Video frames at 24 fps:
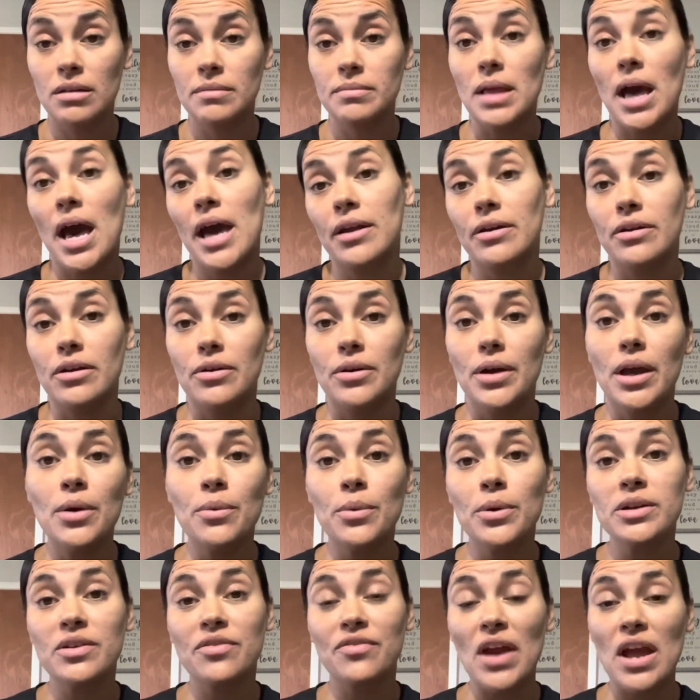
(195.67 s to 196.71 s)
I don't know. It
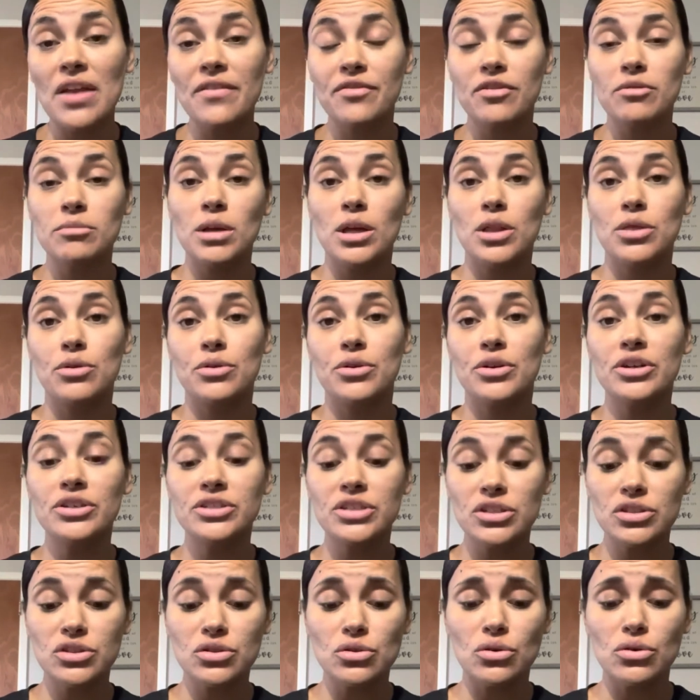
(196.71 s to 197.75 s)
worked fine for me through nursing
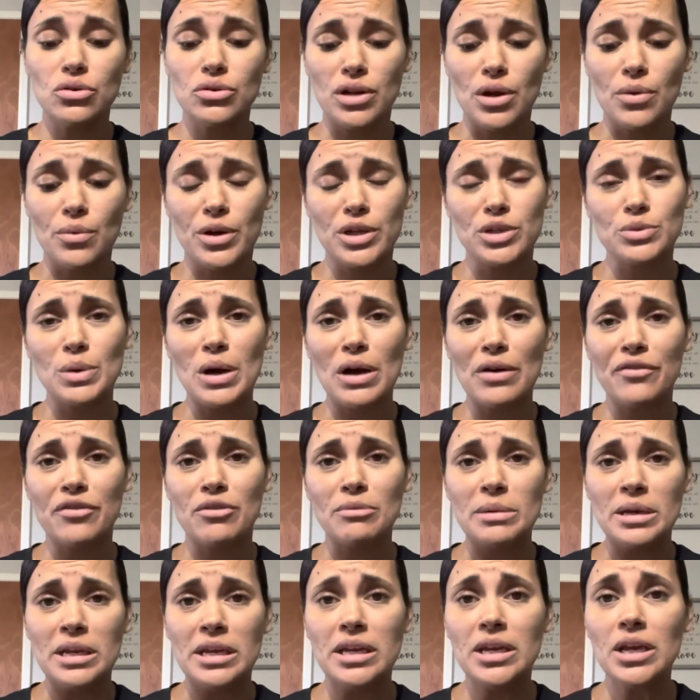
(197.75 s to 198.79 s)
school, and it worked well for
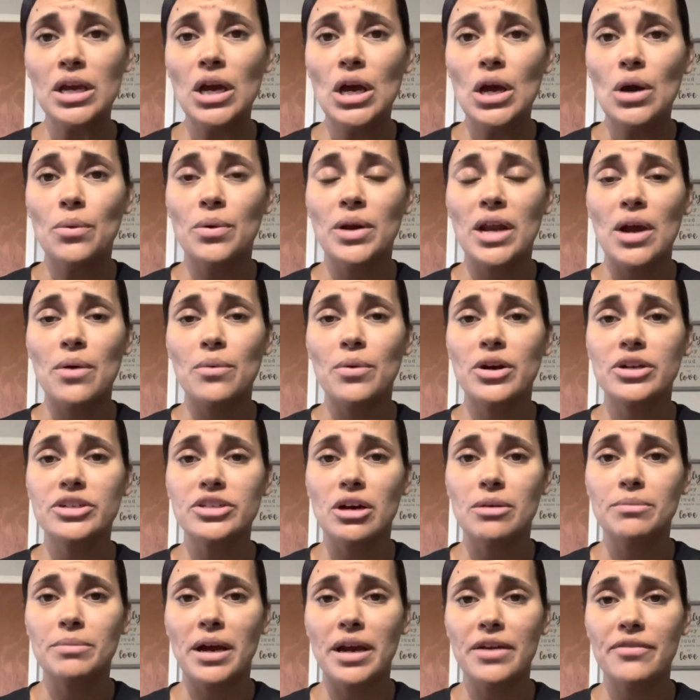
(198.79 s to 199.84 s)
me when I worked
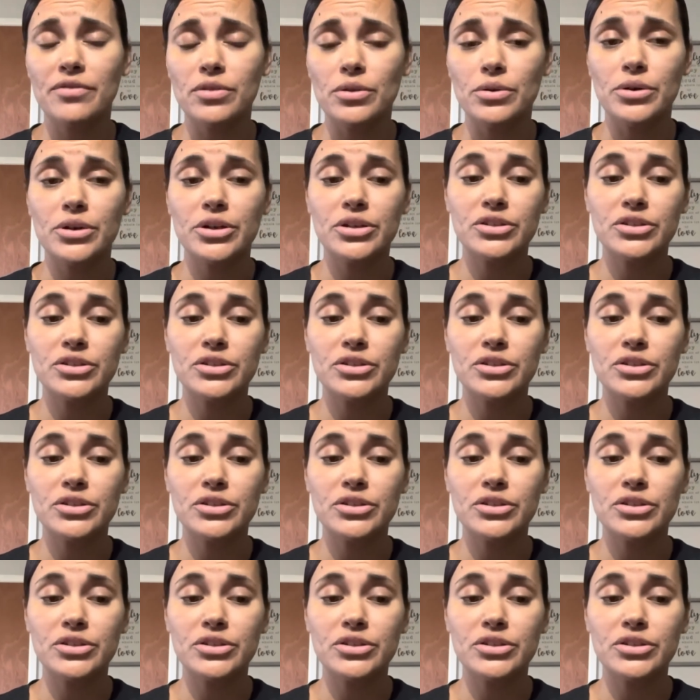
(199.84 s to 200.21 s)
on my floor.